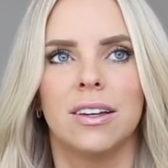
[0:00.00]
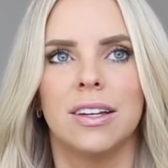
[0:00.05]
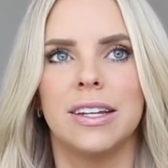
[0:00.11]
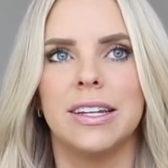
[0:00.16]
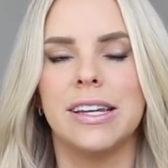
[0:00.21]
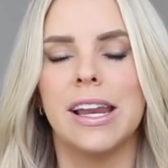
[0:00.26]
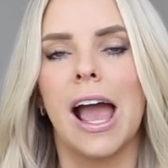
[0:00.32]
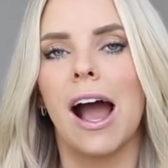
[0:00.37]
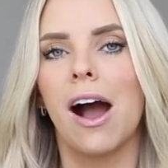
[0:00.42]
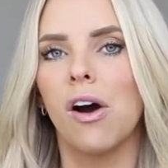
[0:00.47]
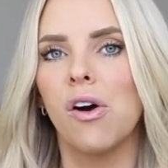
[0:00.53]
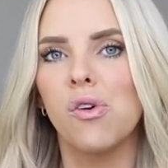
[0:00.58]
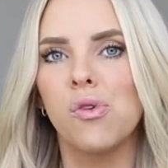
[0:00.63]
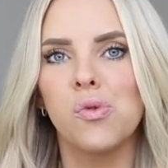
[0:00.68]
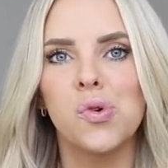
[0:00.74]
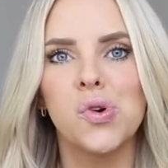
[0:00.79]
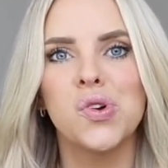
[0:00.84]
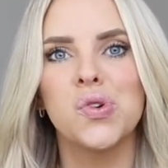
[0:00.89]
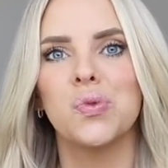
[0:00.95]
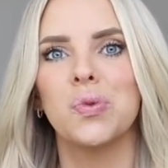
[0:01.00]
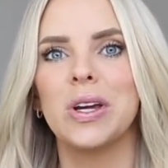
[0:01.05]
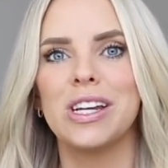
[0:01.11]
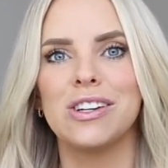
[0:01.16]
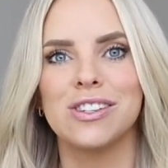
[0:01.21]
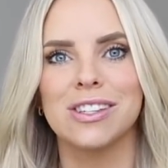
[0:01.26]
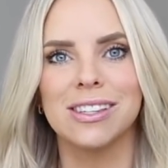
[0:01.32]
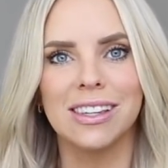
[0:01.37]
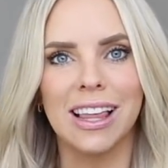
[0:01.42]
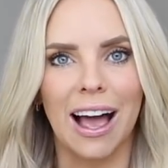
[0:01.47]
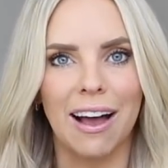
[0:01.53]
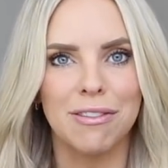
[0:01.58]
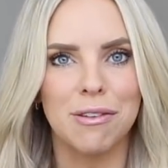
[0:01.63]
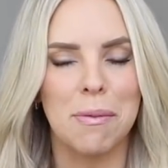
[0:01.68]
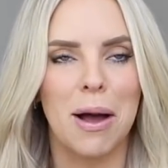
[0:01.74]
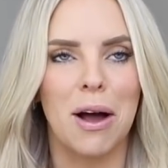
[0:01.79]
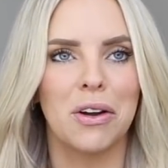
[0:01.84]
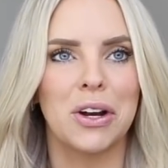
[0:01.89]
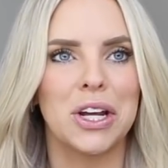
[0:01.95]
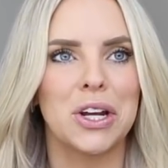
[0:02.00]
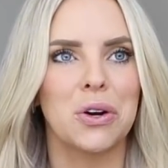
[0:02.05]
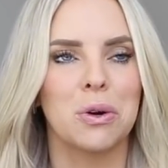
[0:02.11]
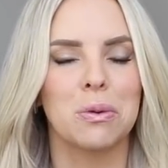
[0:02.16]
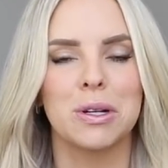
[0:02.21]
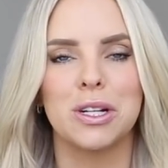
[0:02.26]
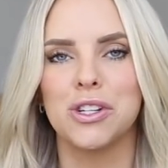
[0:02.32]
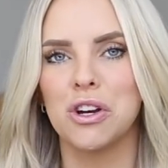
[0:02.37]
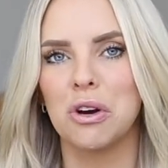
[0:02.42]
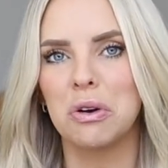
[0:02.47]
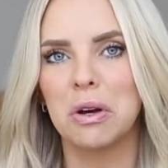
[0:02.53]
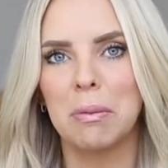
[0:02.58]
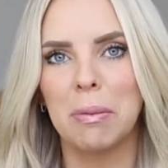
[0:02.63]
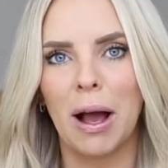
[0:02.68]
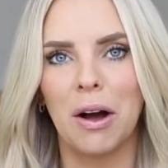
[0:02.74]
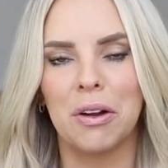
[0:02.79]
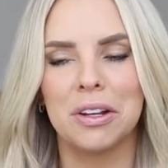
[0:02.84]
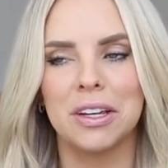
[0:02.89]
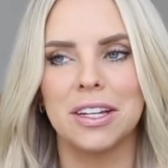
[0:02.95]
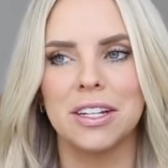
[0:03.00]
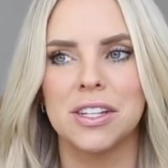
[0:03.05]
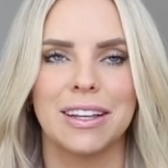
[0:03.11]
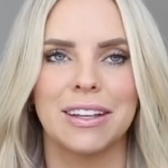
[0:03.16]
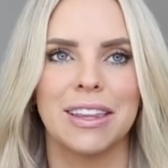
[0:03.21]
now we just laugh about it or we joke about it.